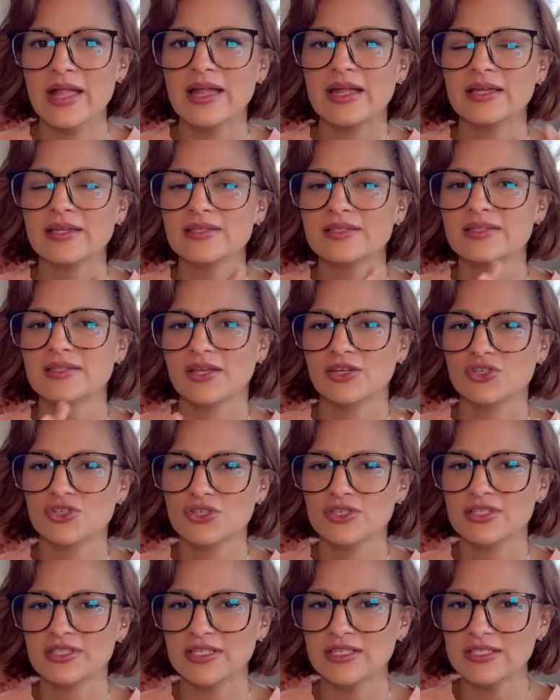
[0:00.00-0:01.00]
in such a
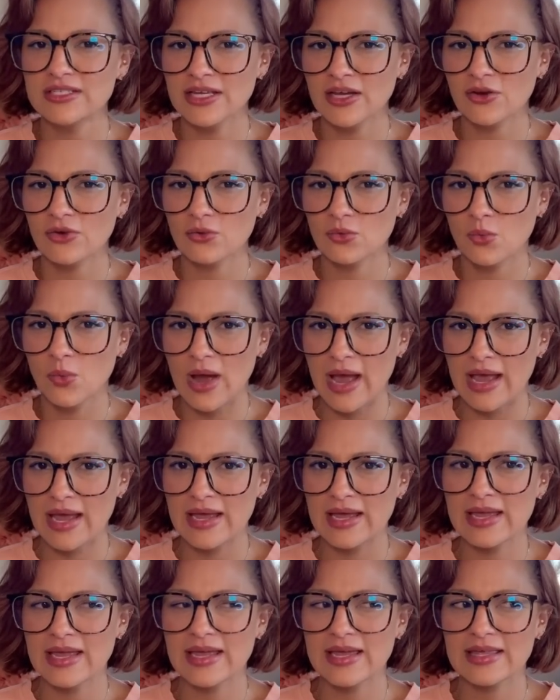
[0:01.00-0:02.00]
detailed
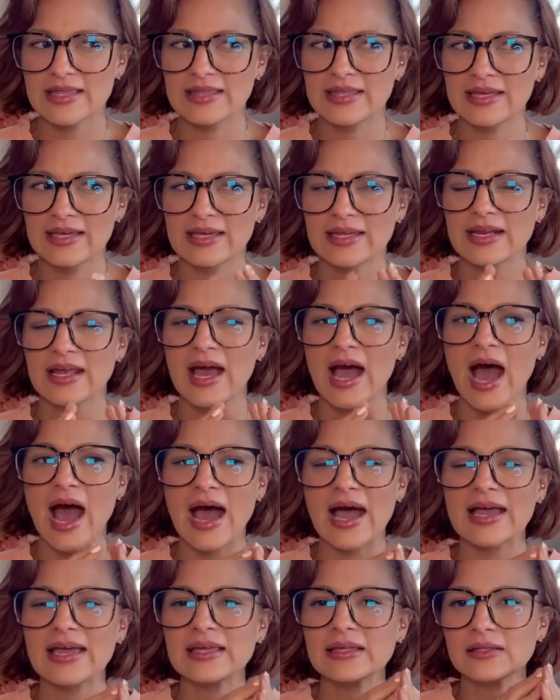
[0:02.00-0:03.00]
way that
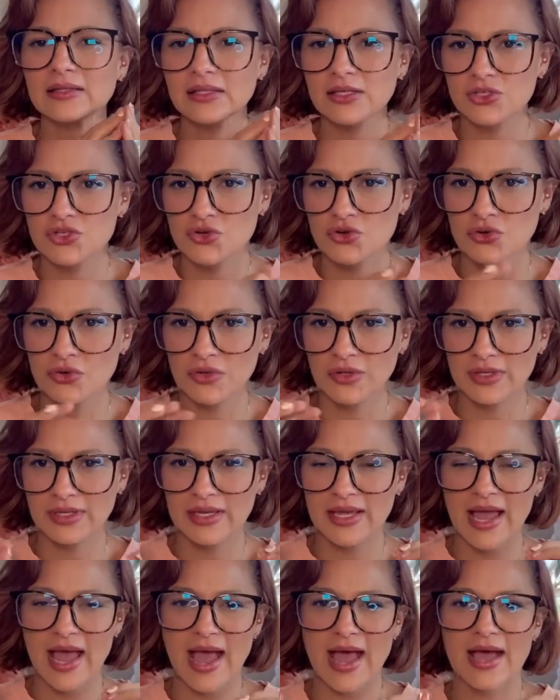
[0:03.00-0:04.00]
I
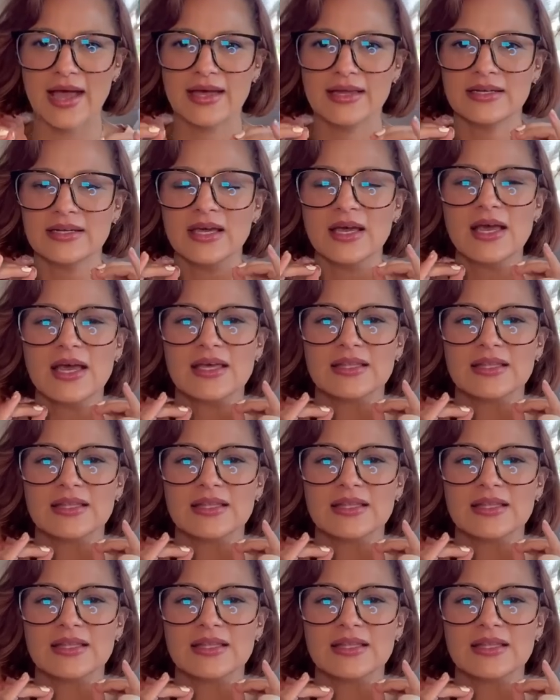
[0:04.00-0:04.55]
literally had